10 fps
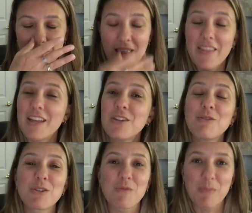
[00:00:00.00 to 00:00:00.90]
And then you
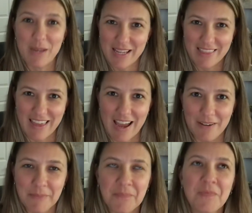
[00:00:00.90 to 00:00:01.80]
just repeat
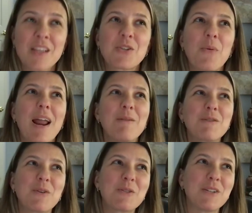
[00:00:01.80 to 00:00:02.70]
that. So when I was
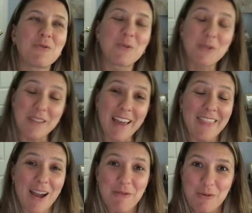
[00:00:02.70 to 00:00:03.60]
first introduced to that,
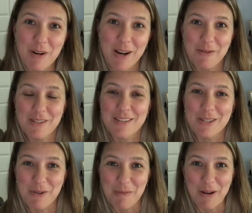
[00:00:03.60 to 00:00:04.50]
that was when I was
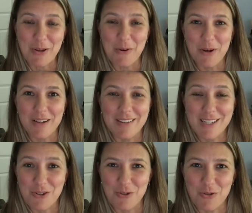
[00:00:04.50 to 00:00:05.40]
doing my yoga
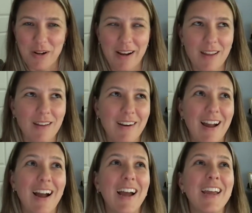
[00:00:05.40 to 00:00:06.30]
teacher training, and
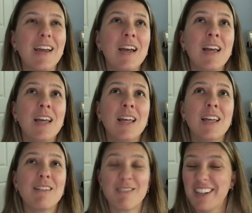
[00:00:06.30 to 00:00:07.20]
I
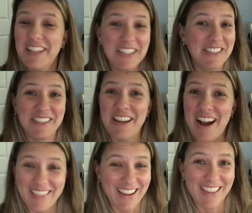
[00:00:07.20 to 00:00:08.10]
really did
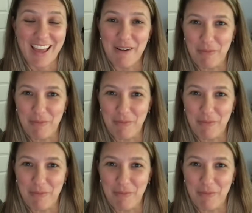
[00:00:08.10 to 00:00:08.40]
not like that